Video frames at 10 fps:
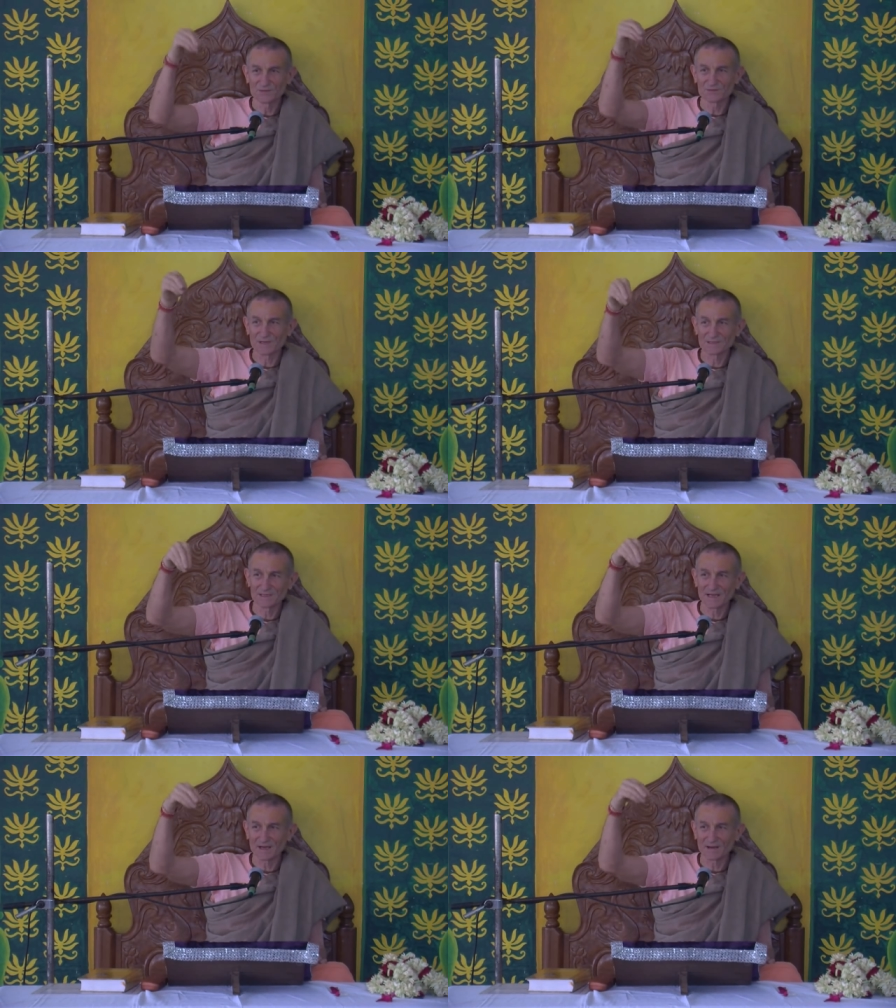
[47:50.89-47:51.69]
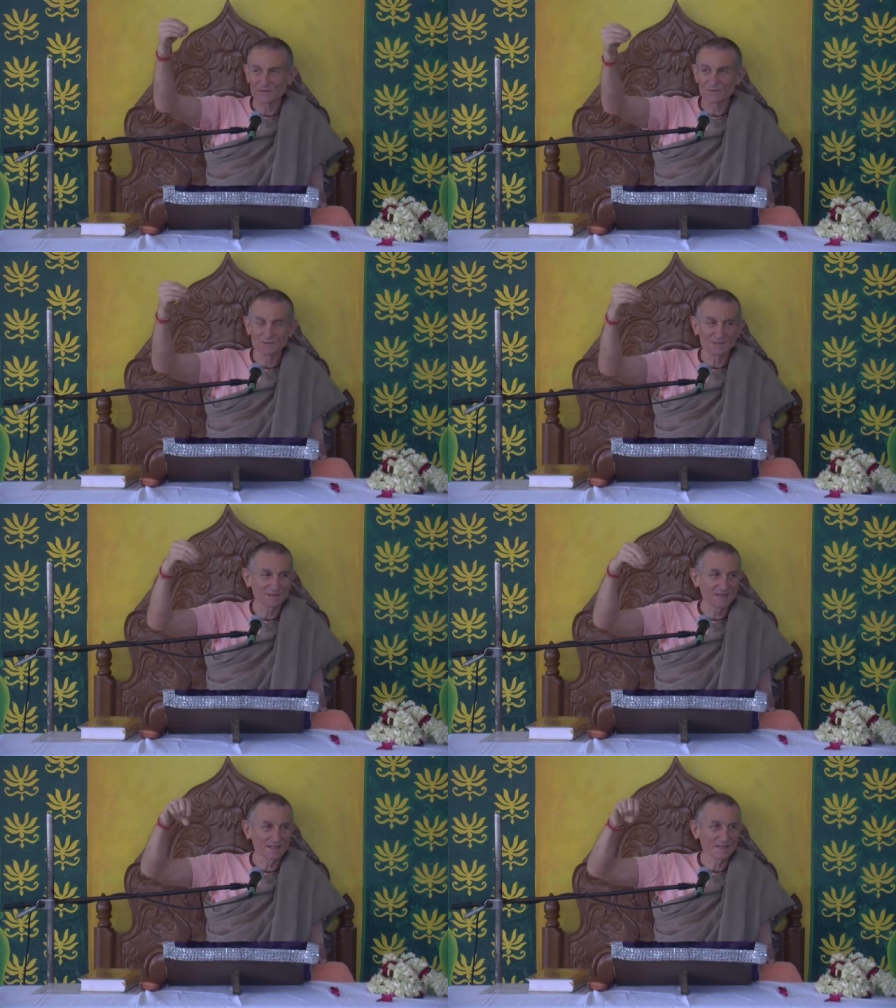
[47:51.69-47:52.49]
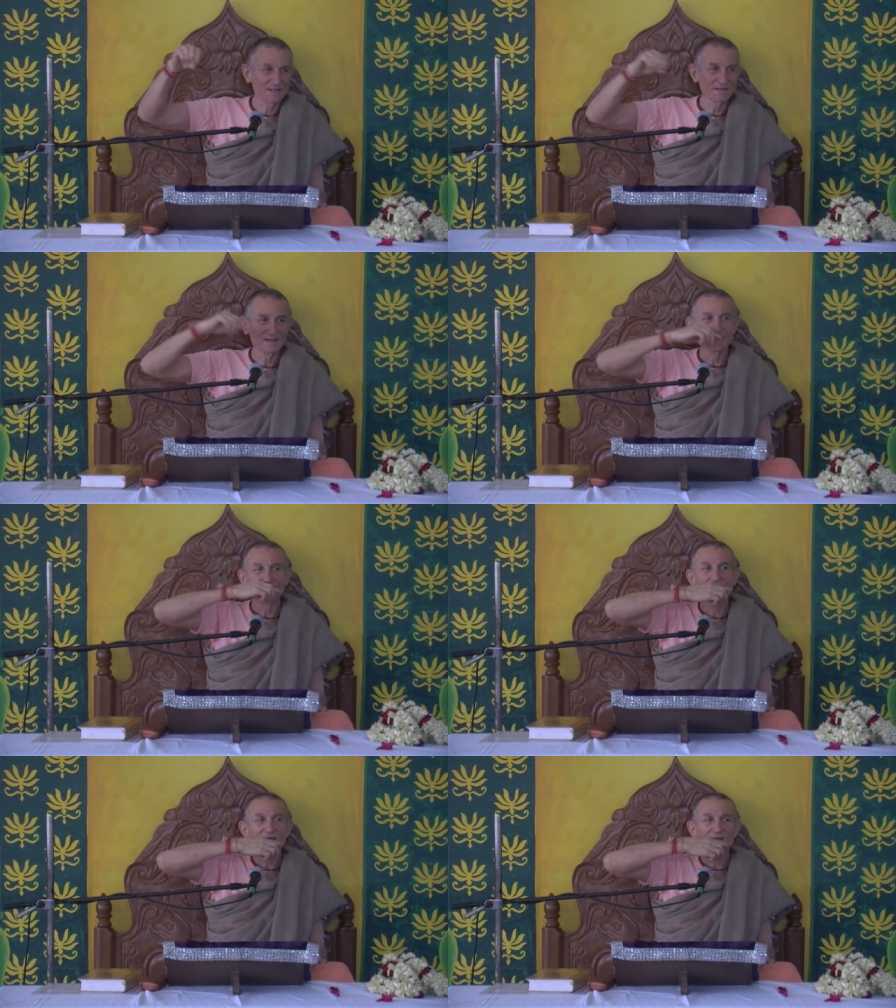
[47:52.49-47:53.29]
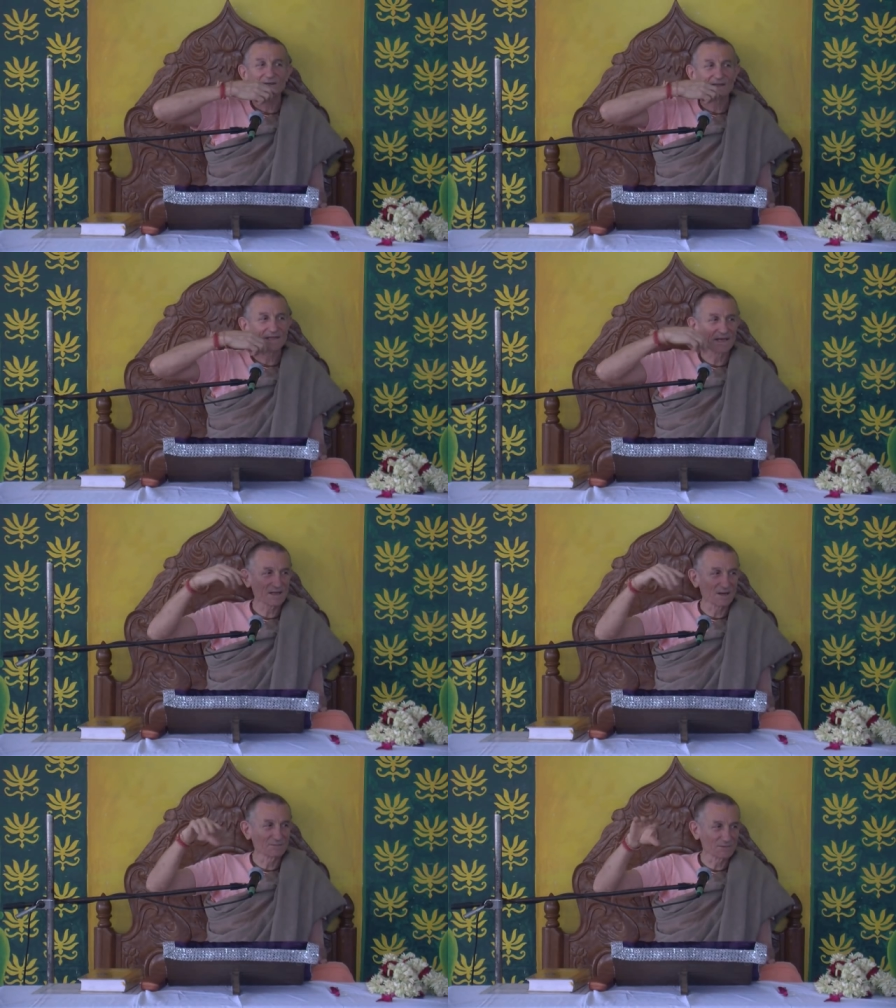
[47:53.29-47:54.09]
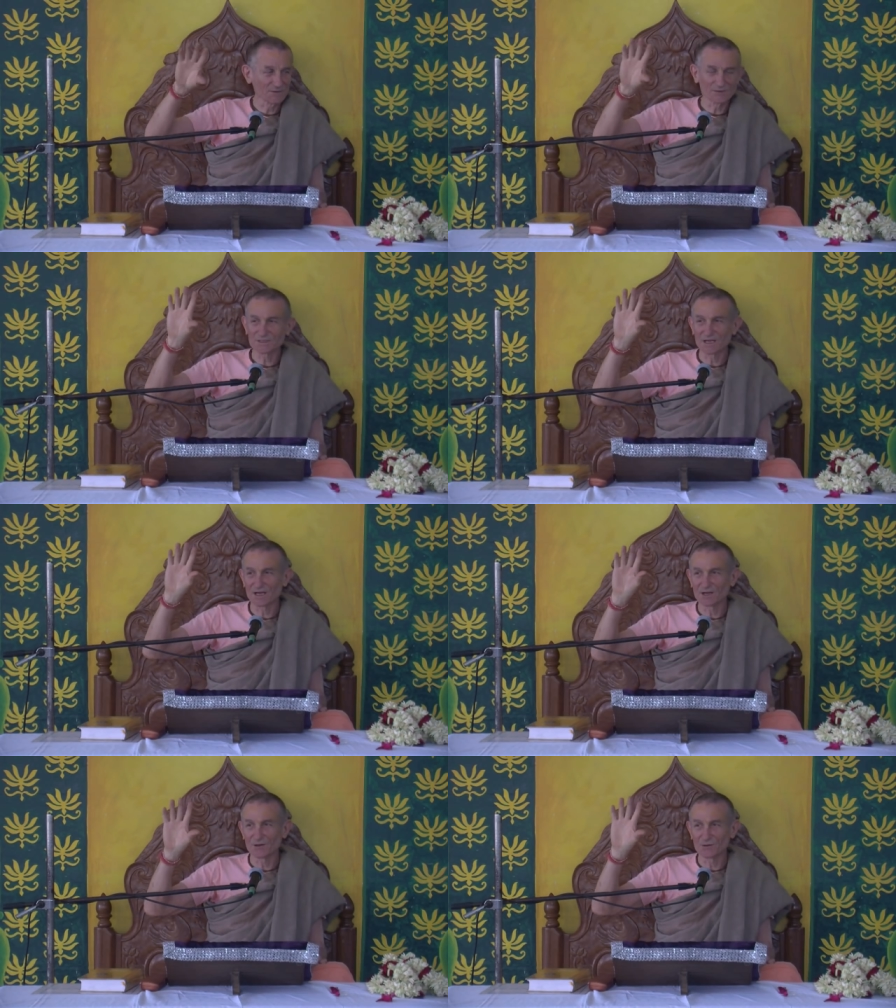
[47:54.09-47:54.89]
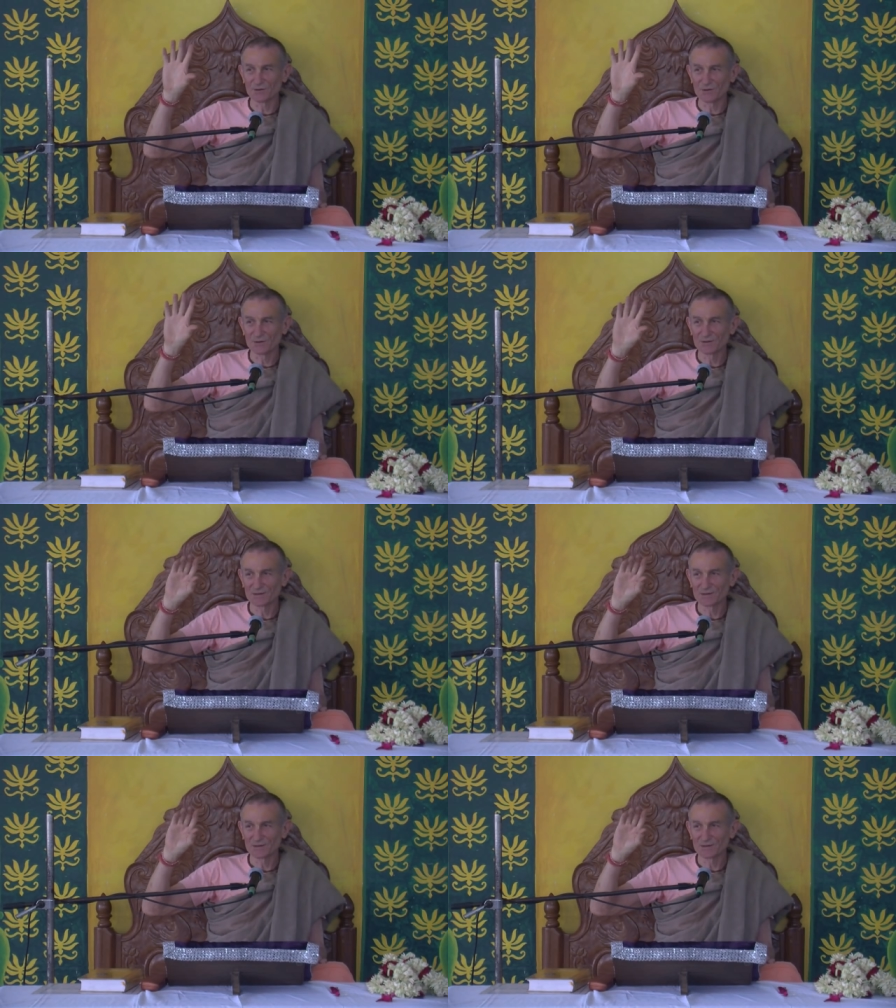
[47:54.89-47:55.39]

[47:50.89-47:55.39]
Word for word: trace it out towards its end, they come to Krishna alone.